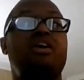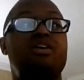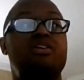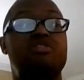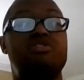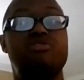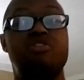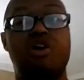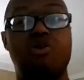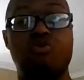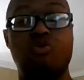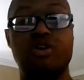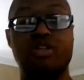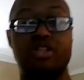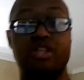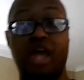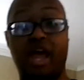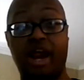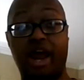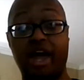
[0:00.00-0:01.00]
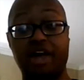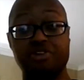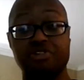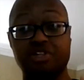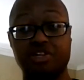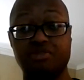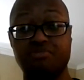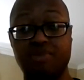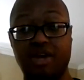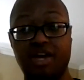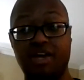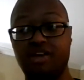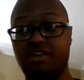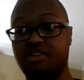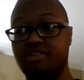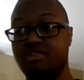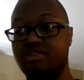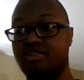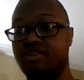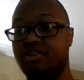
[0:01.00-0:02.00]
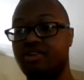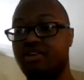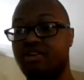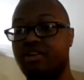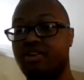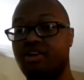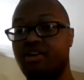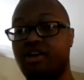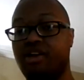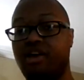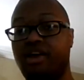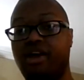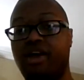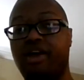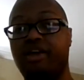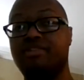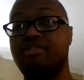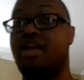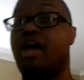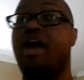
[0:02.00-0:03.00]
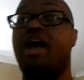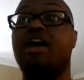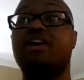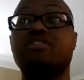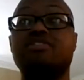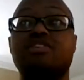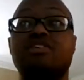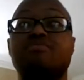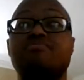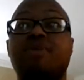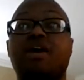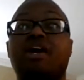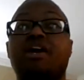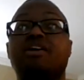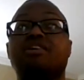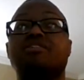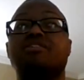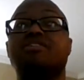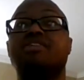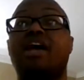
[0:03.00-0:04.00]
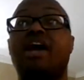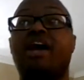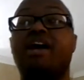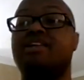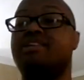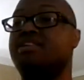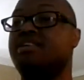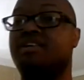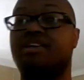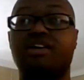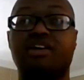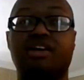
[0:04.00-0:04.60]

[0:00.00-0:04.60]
You know what that actually means? That actually means that